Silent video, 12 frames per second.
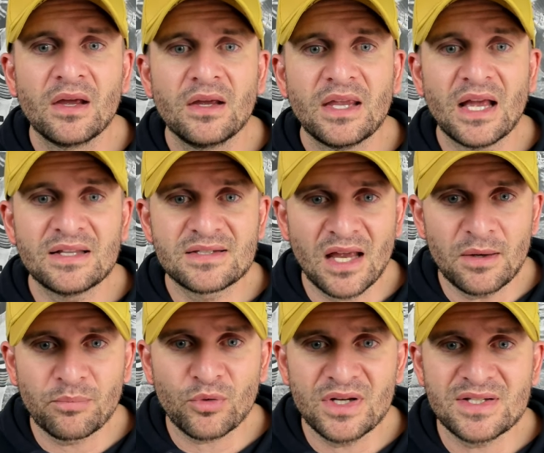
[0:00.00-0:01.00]
He had ten
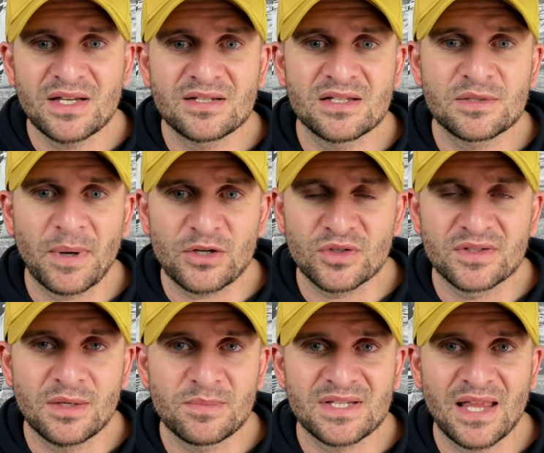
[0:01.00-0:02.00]
preseason special
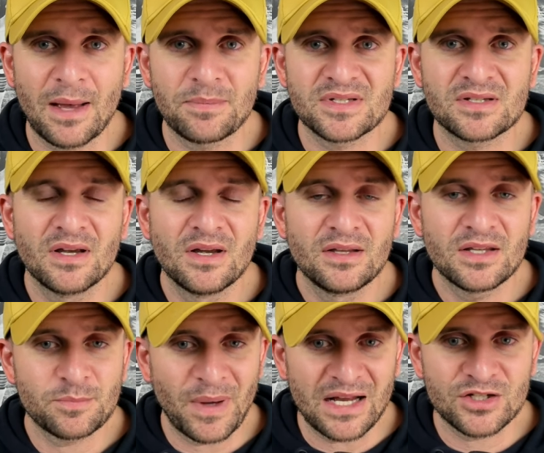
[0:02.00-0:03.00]
team snaps this
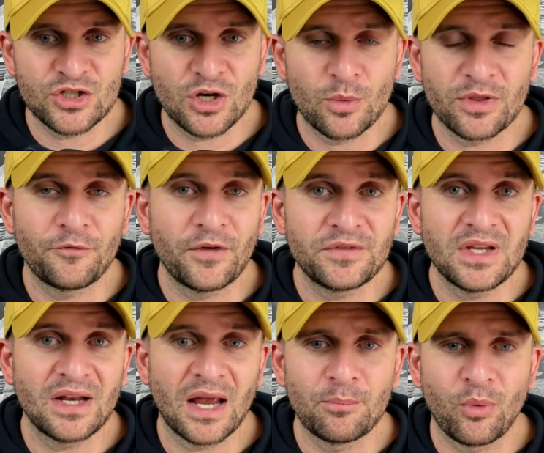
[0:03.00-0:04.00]
past year with a
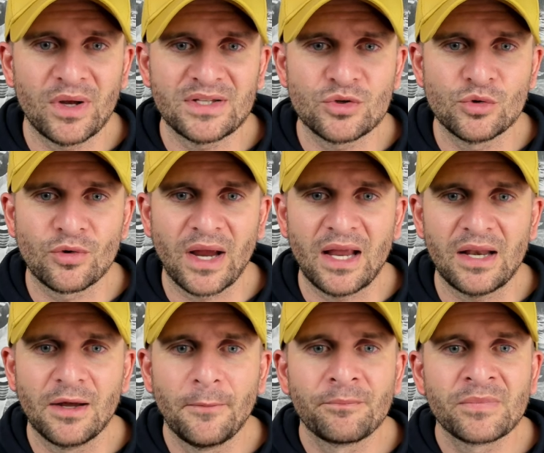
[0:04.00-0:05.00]
fifty-nine point two
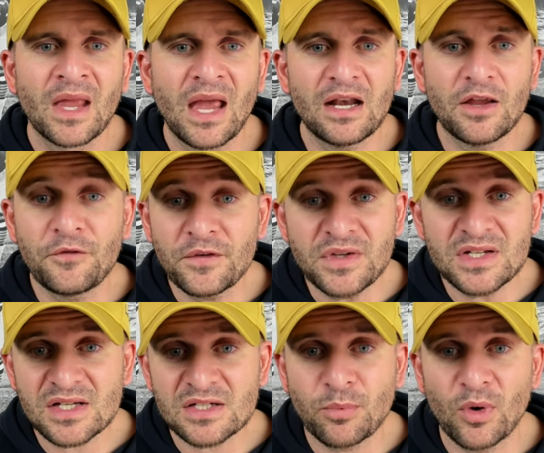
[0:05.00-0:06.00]
grade, had a
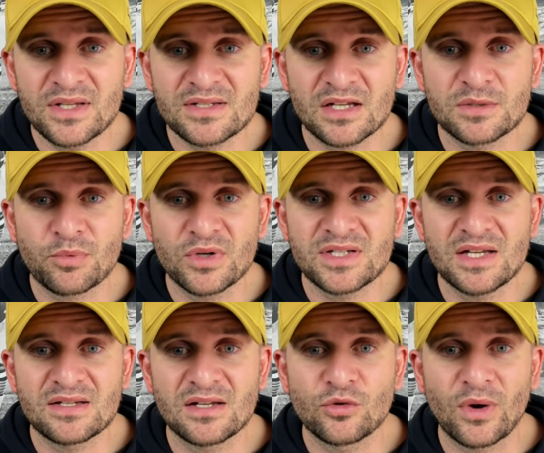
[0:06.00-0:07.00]
fifty-six point six
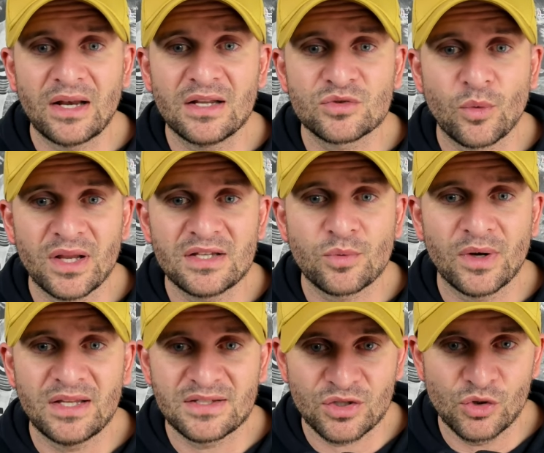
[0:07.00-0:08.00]
preseason grade in twenty
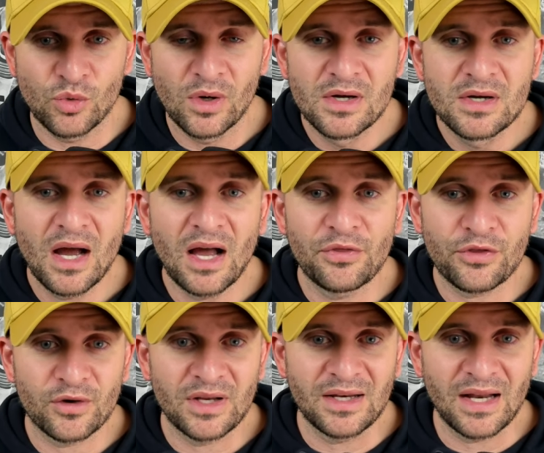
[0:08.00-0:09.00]
twenty-two on
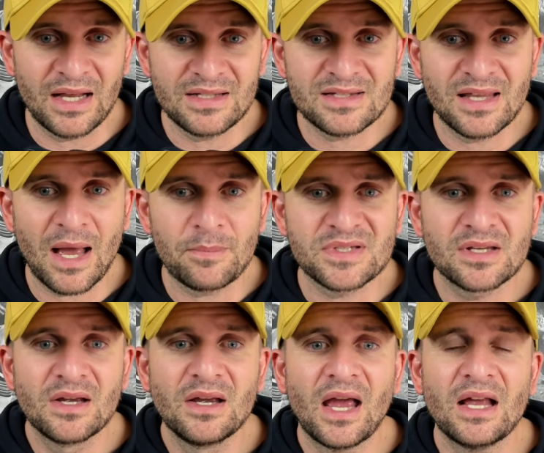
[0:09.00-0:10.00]
thirty-nine snaps,
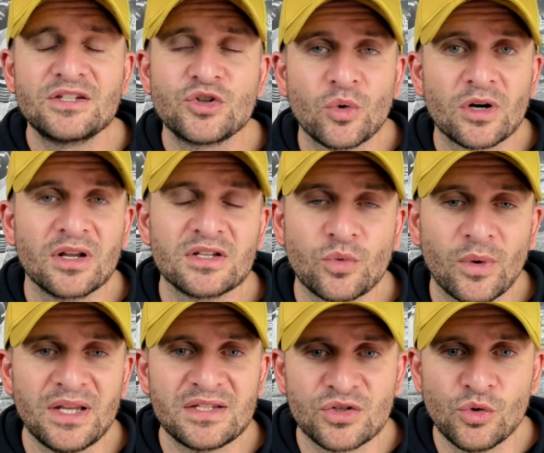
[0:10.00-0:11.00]
had two hundred
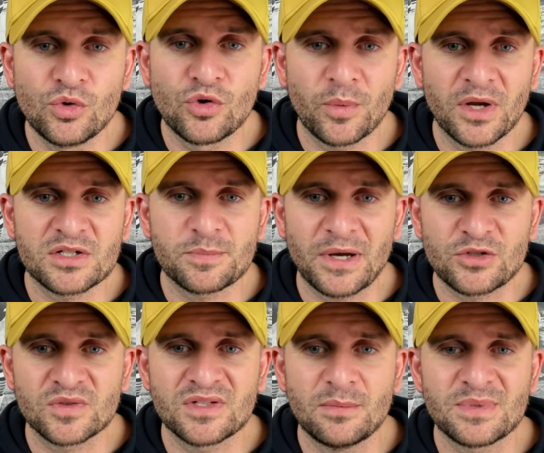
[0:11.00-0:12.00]
twenty-two career
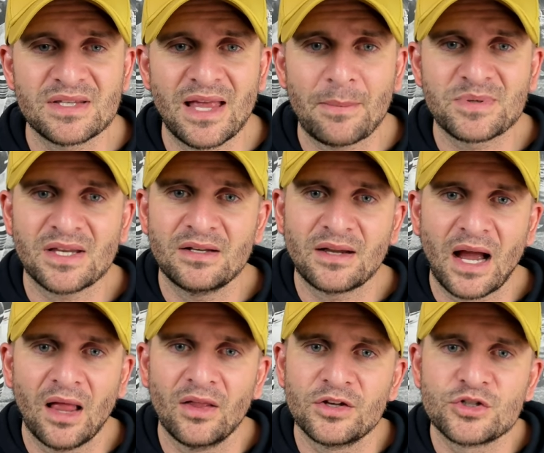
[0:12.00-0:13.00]
special team snaps in
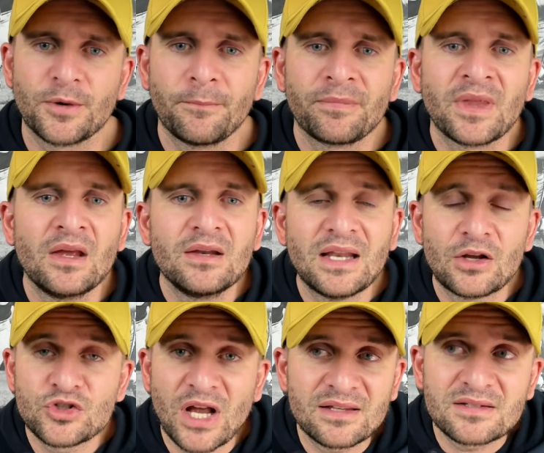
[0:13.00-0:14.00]
college. Now,
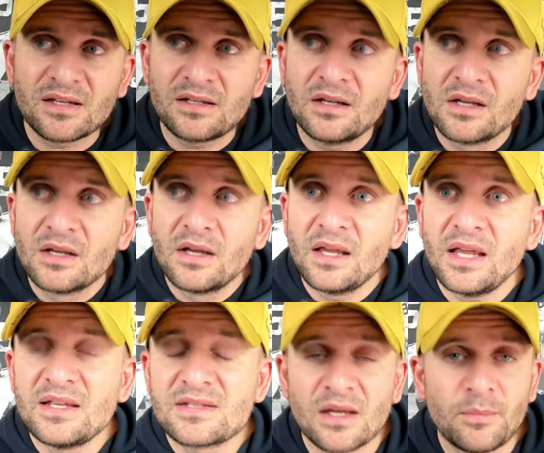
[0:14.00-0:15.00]
Johnson,
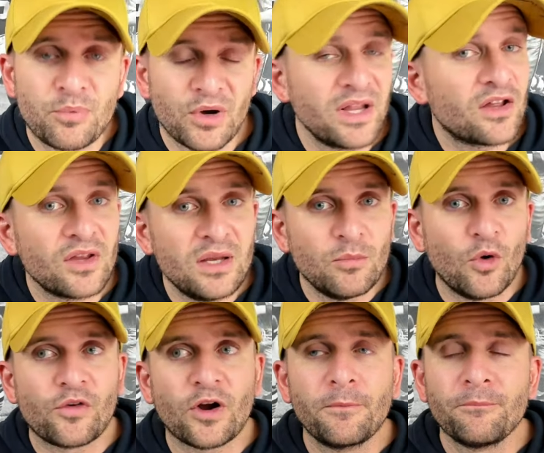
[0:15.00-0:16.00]
he's a pretty clean
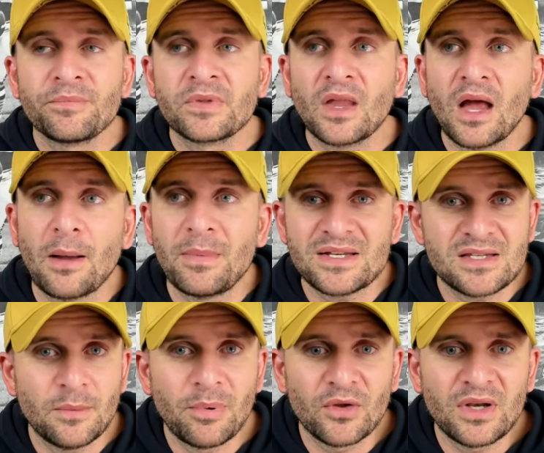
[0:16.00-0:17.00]
mover, um, has
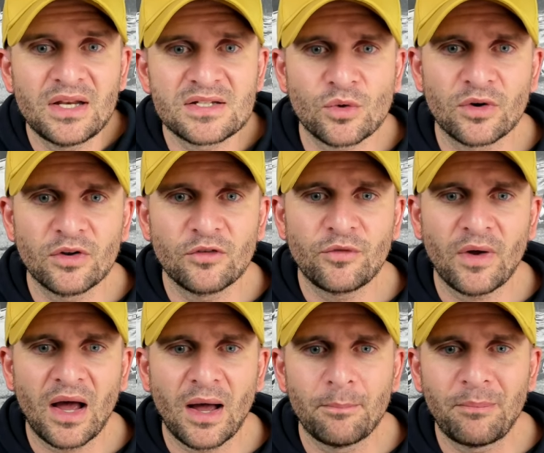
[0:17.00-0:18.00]
the ability to sort of
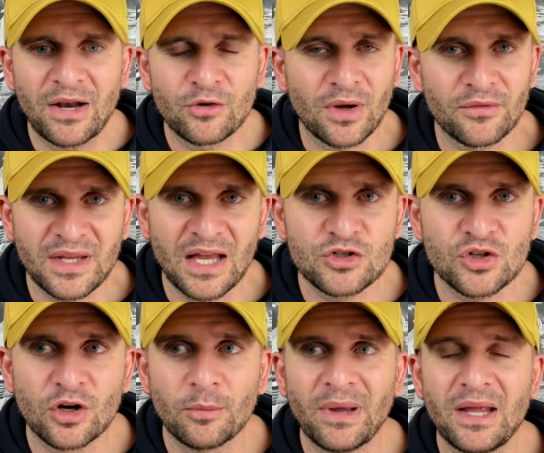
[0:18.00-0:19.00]
uh, bend around the edge a
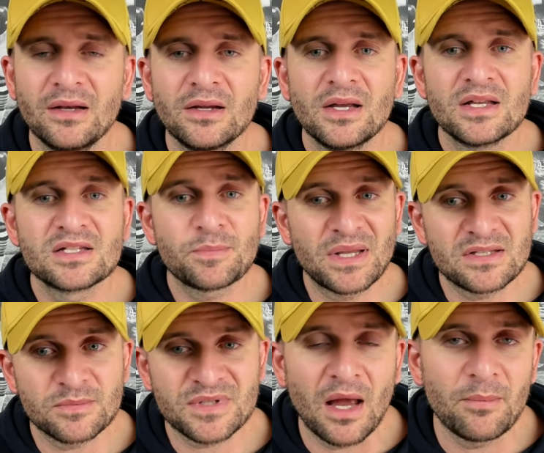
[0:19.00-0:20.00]
little bit, spent
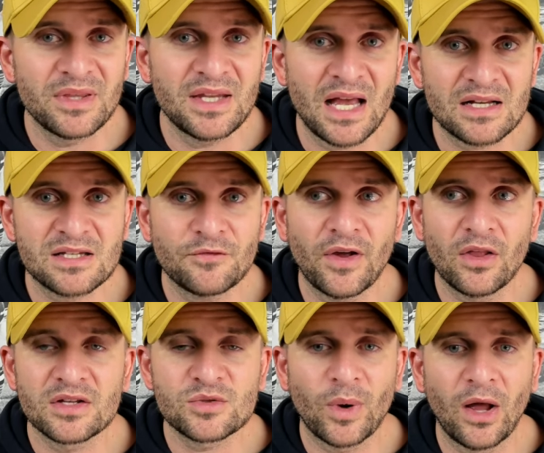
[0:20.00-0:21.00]
some time in the X F L
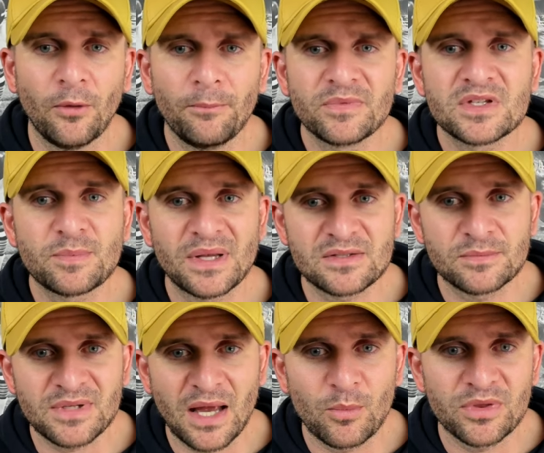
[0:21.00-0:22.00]
as well, spent some
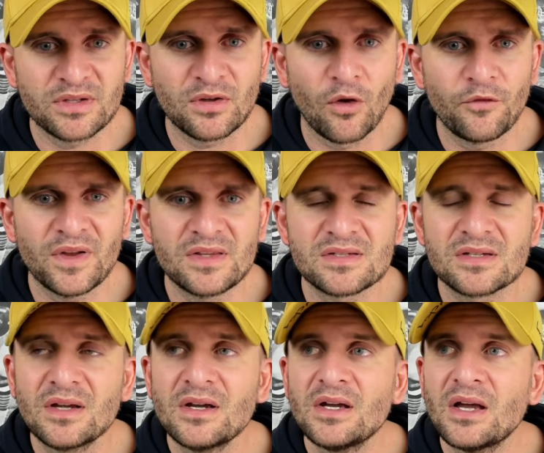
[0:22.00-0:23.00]
time with the Dolphins,
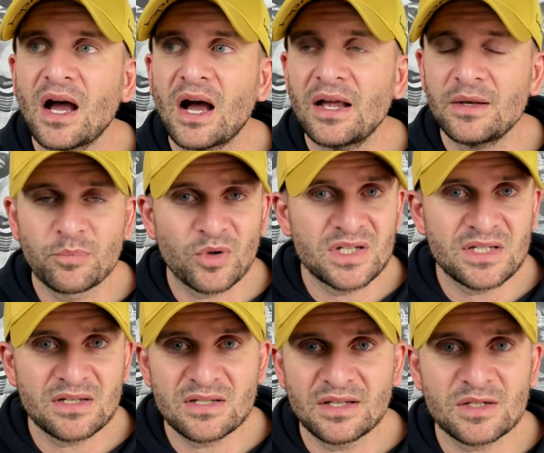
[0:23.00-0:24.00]
uh, in
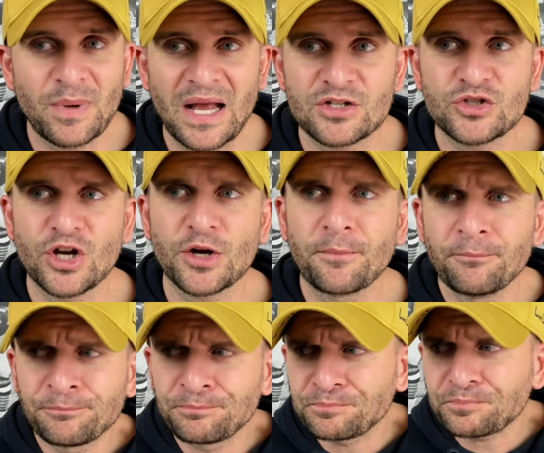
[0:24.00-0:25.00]
preseason this past year.
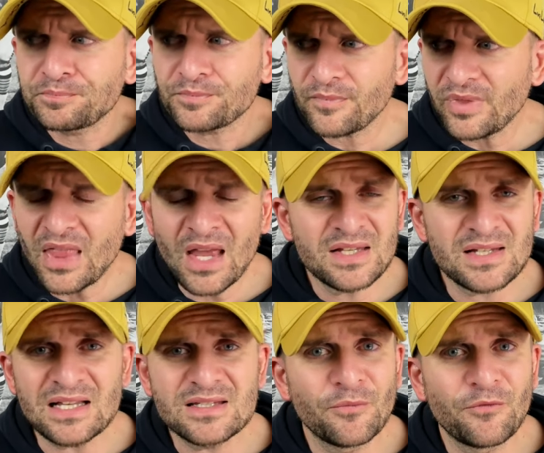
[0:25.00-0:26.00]
He's
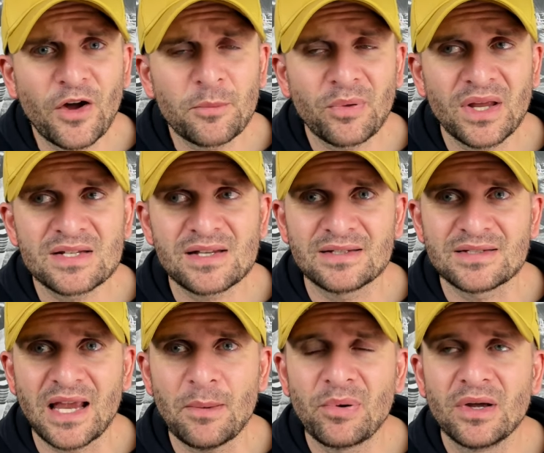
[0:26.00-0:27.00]
got some fun plays on
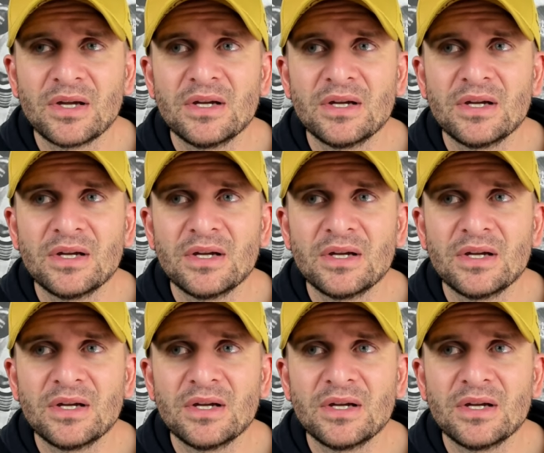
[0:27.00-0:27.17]
tape.